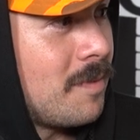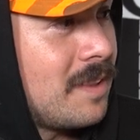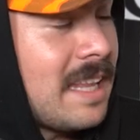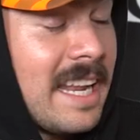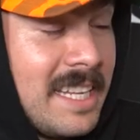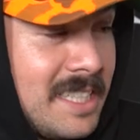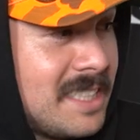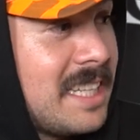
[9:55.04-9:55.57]

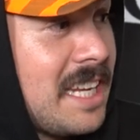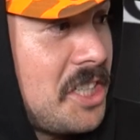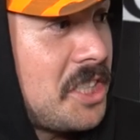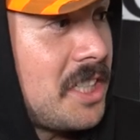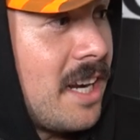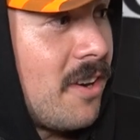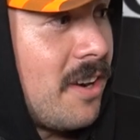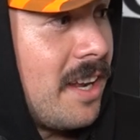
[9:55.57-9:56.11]
That is
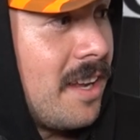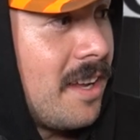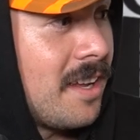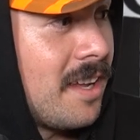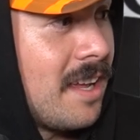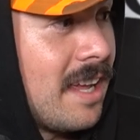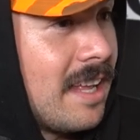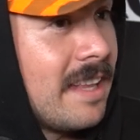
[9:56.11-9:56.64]
stationary.
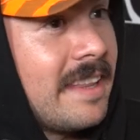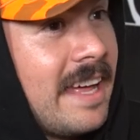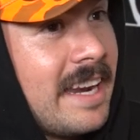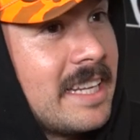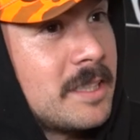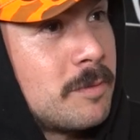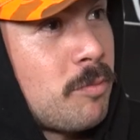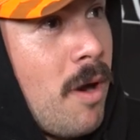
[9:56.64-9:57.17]
That
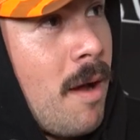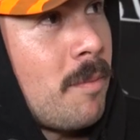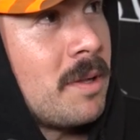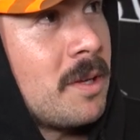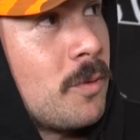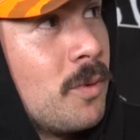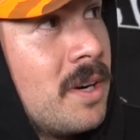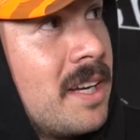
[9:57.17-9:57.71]
is
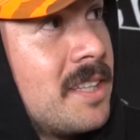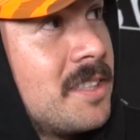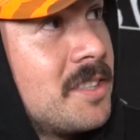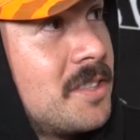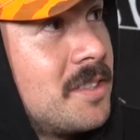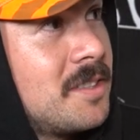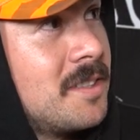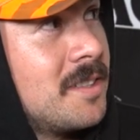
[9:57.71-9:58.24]
probably, what,
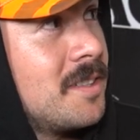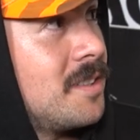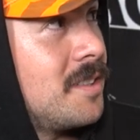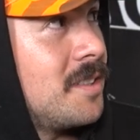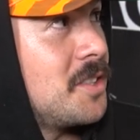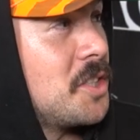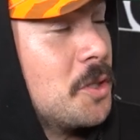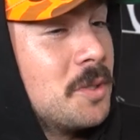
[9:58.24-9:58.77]

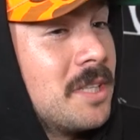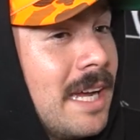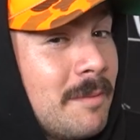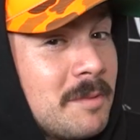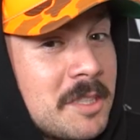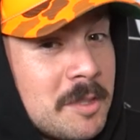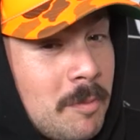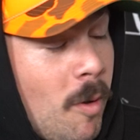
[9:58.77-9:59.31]
2
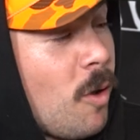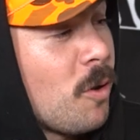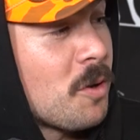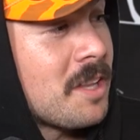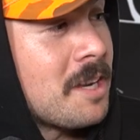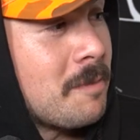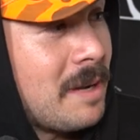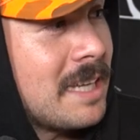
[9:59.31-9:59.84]
times smaller
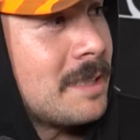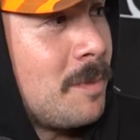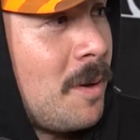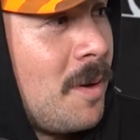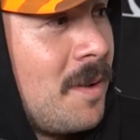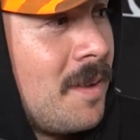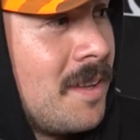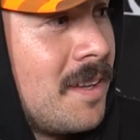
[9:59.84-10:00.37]
than a
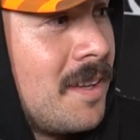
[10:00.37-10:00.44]
baseball?